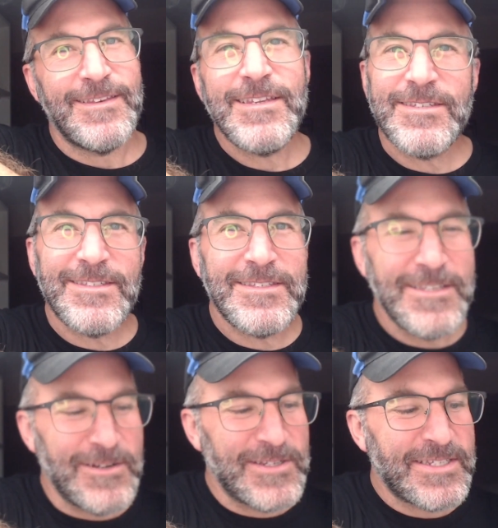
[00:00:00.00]

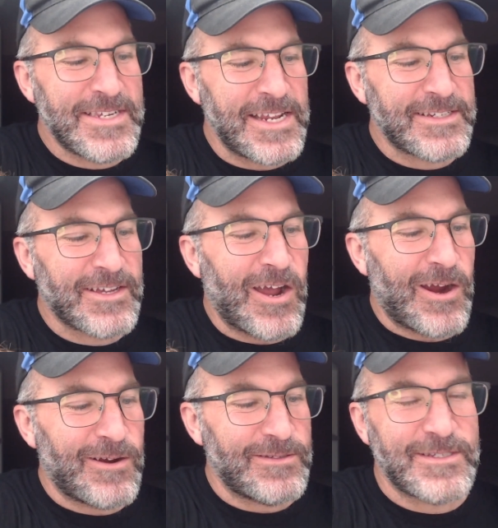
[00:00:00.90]
distinct
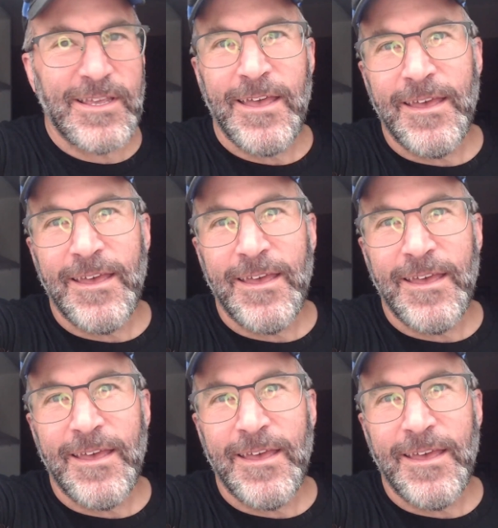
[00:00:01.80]
cards.